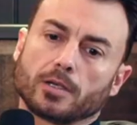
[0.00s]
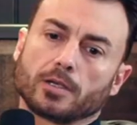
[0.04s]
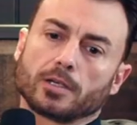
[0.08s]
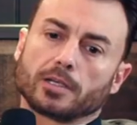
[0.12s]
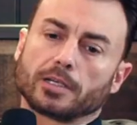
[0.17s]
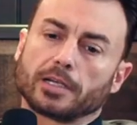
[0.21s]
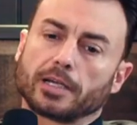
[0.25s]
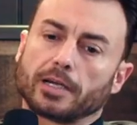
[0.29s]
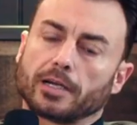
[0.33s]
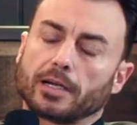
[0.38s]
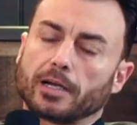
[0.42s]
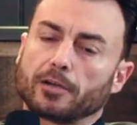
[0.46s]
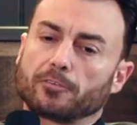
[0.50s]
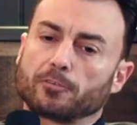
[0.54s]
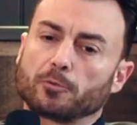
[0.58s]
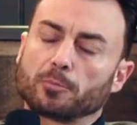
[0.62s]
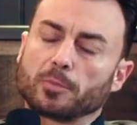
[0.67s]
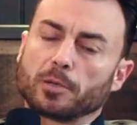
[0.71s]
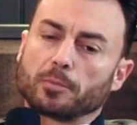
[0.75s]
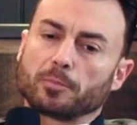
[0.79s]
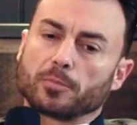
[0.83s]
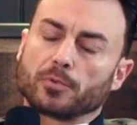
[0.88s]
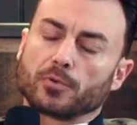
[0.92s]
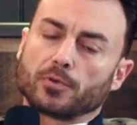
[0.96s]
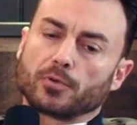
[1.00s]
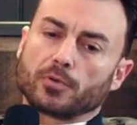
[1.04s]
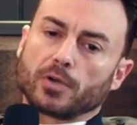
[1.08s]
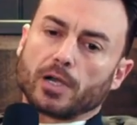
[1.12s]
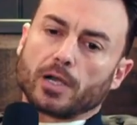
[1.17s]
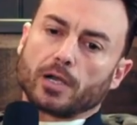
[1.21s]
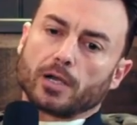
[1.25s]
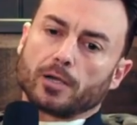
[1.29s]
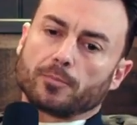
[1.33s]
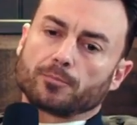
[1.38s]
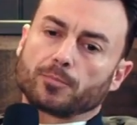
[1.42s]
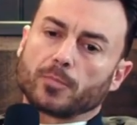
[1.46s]
Yeah, I remember
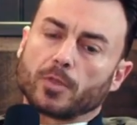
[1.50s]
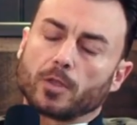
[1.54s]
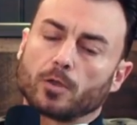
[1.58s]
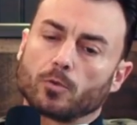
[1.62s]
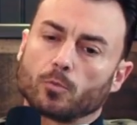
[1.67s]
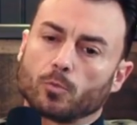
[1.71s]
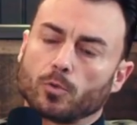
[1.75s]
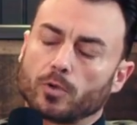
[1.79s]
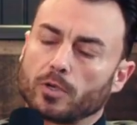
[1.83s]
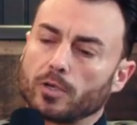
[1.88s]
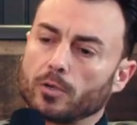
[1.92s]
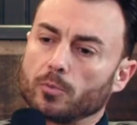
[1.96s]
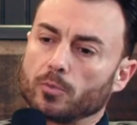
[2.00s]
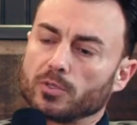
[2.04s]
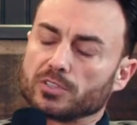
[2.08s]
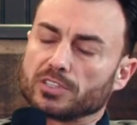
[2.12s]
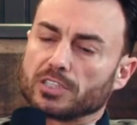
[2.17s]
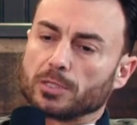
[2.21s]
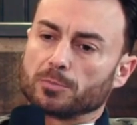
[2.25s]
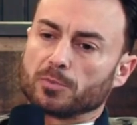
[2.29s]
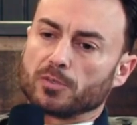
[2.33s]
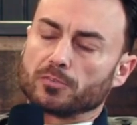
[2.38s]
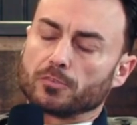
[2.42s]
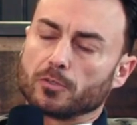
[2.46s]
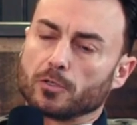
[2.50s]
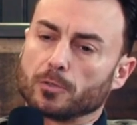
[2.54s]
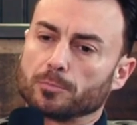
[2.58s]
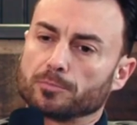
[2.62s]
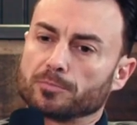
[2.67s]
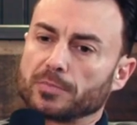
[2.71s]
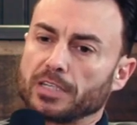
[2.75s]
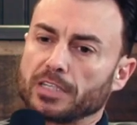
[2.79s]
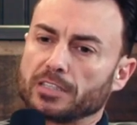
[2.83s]
uh, working with some of them,